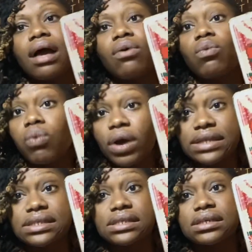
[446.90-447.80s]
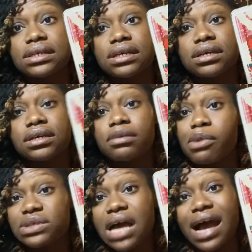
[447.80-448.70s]
What the
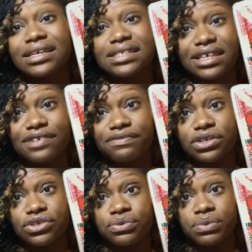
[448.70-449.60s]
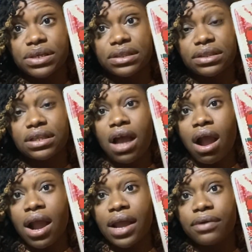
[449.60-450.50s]
most high is gifting you with. All
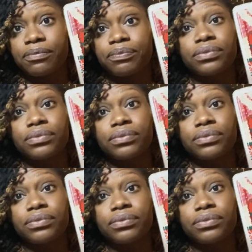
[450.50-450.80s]
right.